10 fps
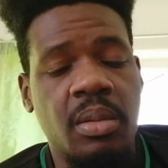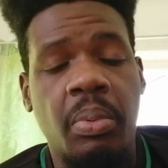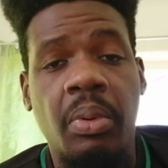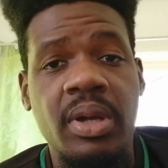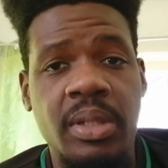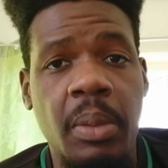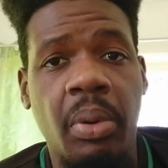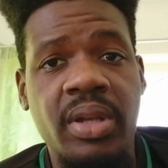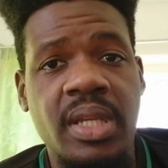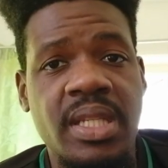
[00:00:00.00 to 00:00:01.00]
The one the
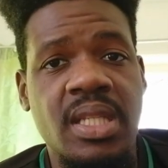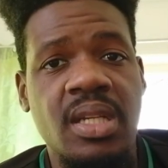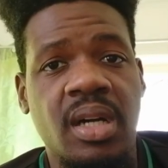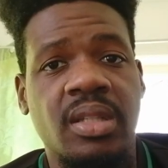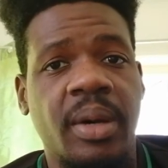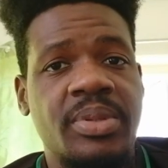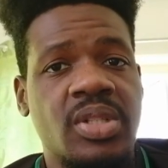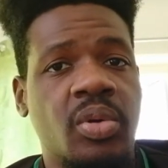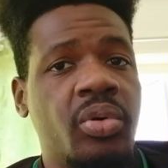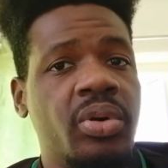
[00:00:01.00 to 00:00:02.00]
Bundesliga top
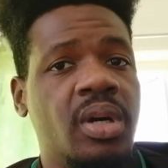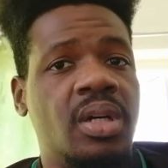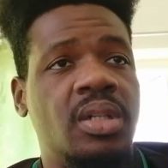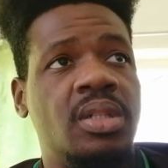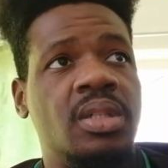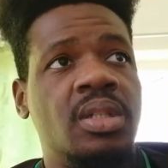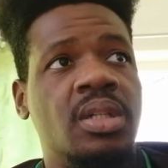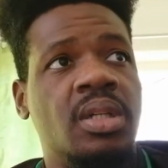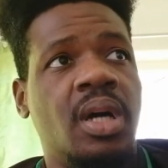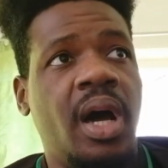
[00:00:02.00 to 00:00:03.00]
scorer.
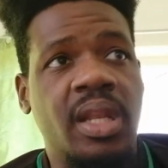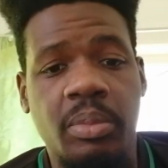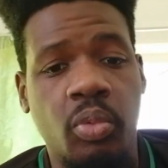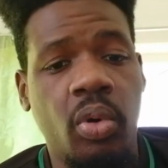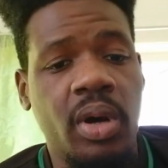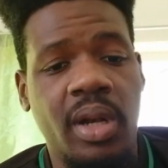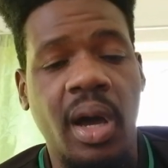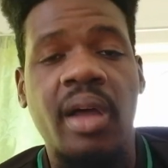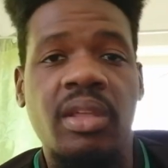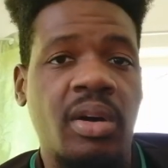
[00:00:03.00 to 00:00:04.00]
And work
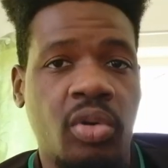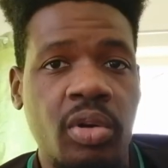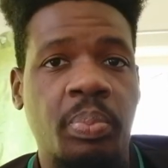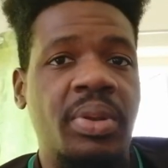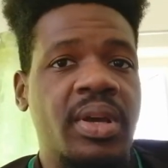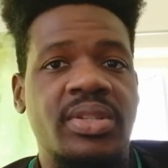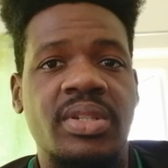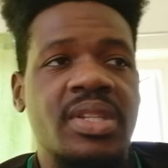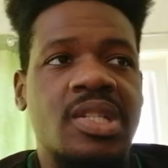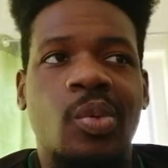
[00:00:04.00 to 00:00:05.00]
other good players
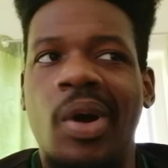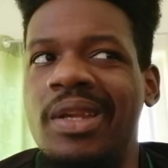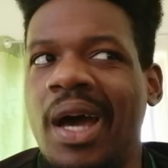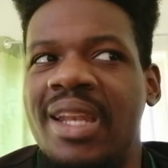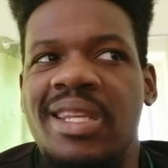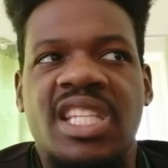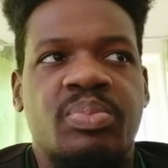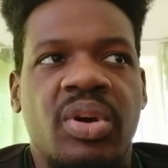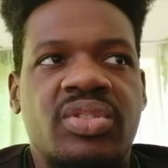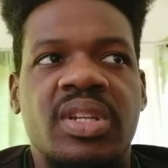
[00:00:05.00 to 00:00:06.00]
in the squad. And
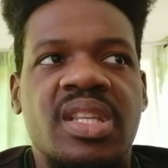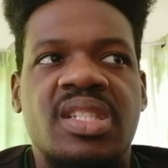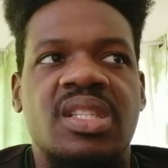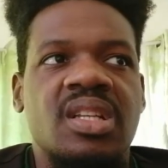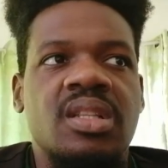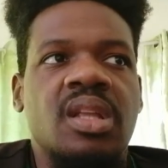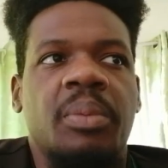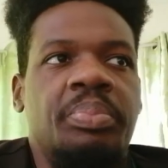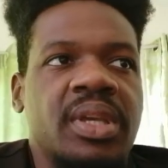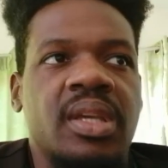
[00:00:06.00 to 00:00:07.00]
this Bridging is still
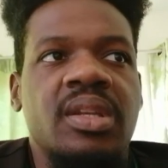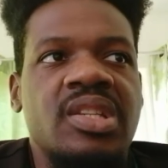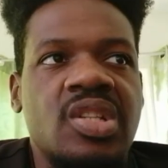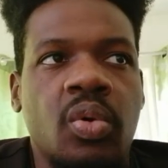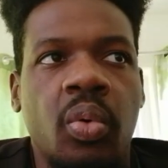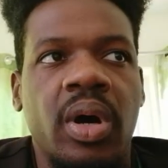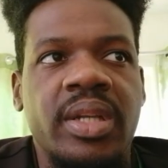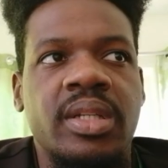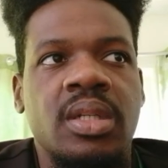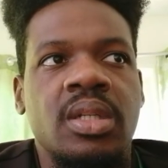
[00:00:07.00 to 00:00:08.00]
not picking the
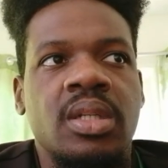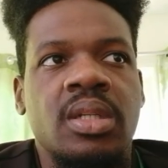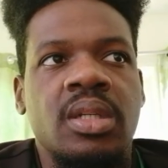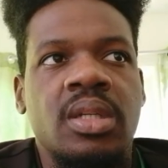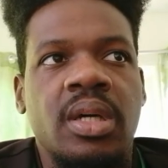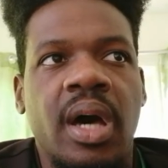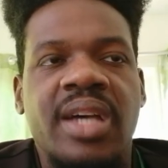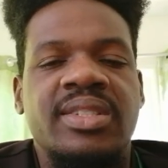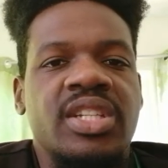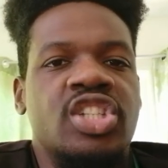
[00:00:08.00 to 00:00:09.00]
squad
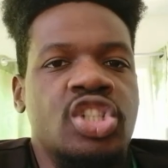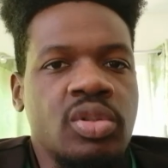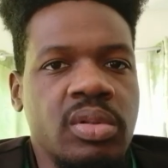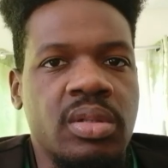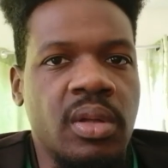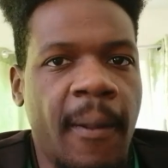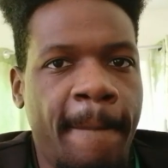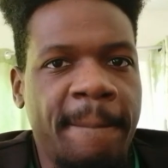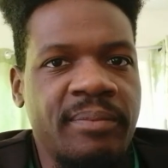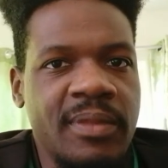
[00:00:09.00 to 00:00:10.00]
as he should.
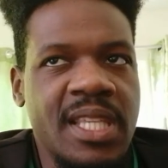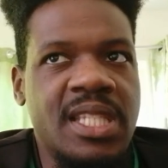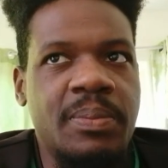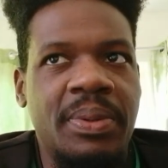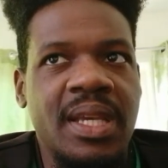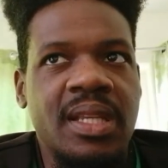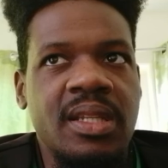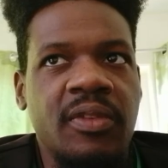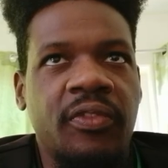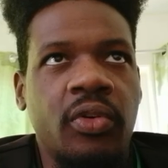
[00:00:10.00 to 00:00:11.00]
He's
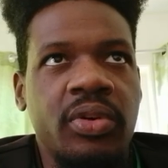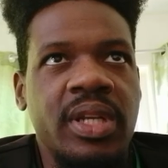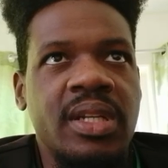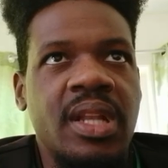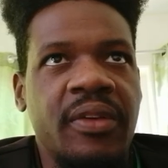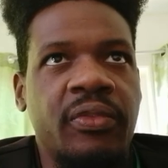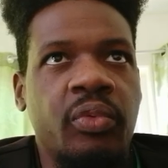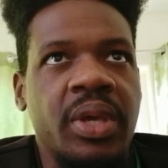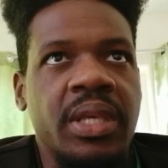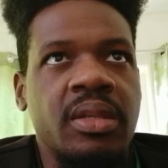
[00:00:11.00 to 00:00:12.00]
playing forward and left
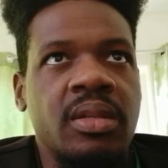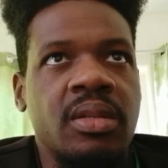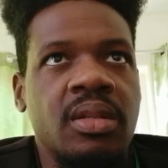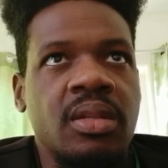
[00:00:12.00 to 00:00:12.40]
wing.